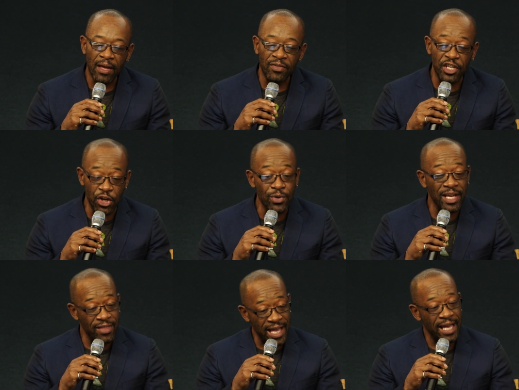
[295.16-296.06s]
the
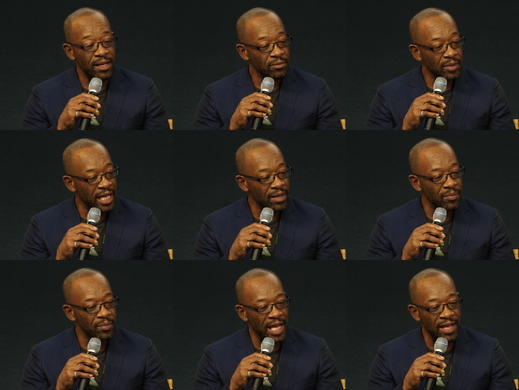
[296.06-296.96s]
unit there
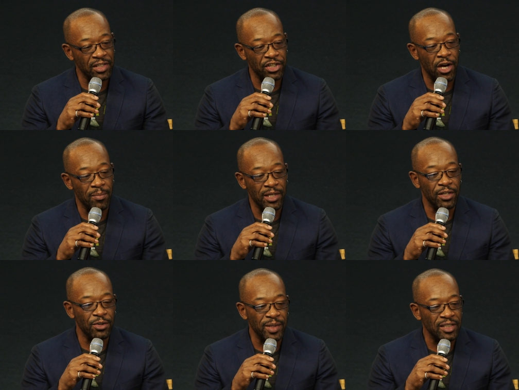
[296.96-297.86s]
um, Heather Jarman,
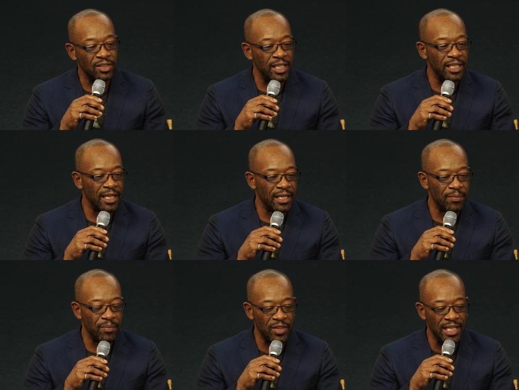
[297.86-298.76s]
who is the
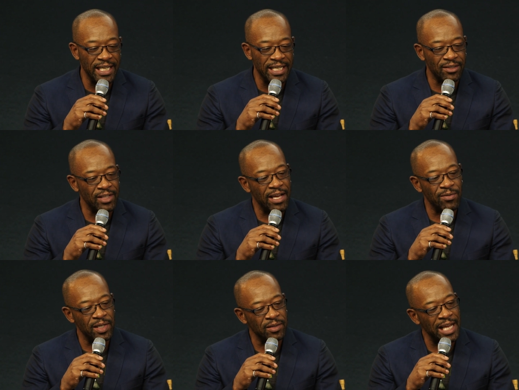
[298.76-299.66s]
um, the lead
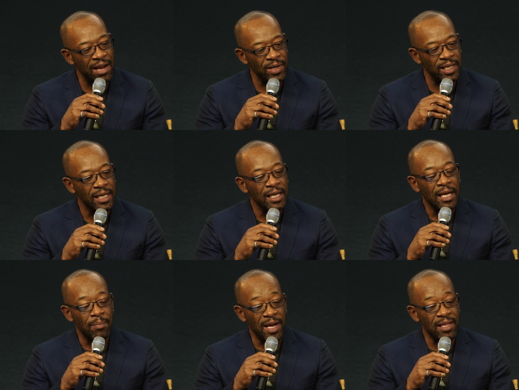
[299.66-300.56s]
there, and Gary
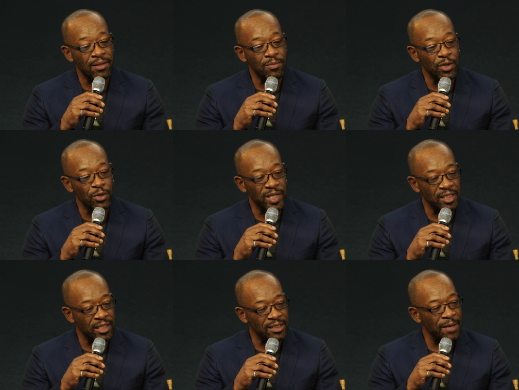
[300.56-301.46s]
Matham, who
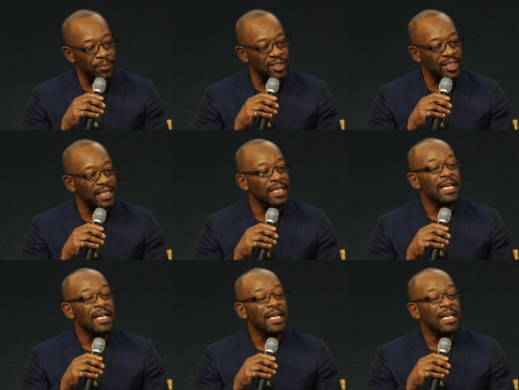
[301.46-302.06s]
is her deputy,